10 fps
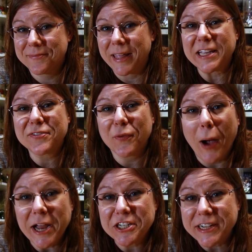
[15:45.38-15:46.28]
Thanks for
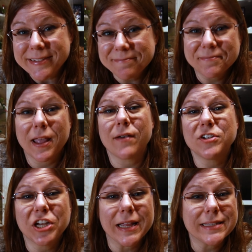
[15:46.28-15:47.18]
watching. Have a
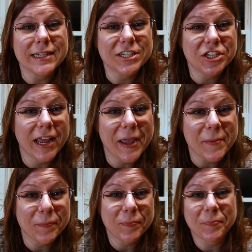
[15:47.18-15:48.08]
Johnsonish day.
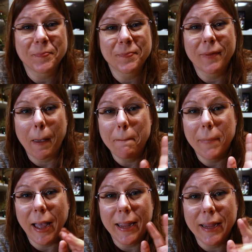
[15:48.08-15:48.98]

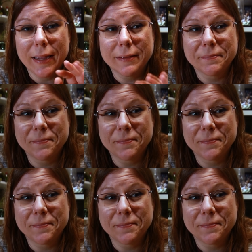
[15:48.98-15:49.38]
Bye.